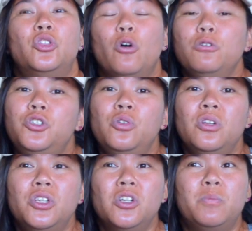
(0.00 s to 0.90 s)
those
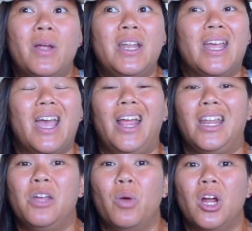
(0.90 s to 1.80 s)
students are spending
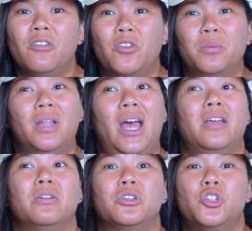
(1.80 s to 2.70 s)
anywhere from
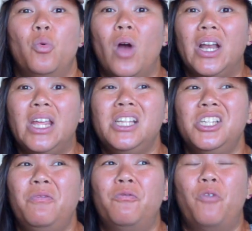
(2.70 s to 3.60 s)
like 20
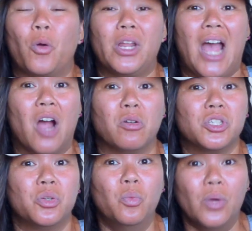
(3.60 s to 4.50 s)
to 40
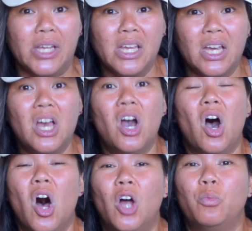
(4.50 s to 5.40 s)
hours a week
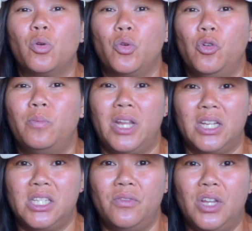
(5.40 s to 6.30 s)
on recruitment
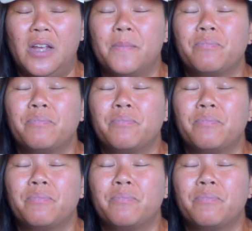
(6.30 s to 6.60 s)
activity.